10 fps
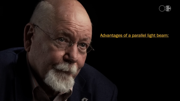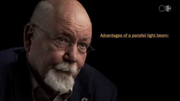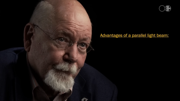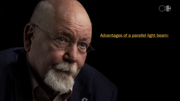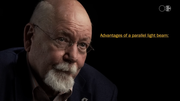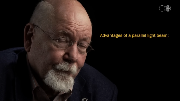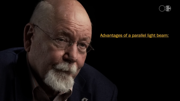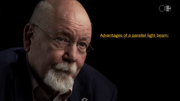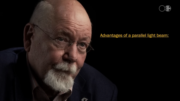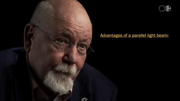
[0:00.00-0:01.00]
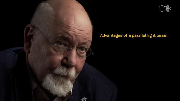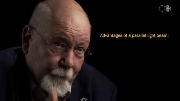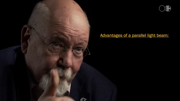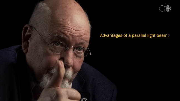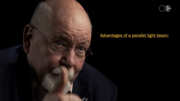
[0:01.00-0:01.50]

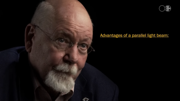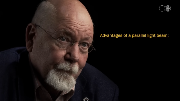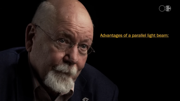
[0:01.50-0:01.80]
(no one is talking)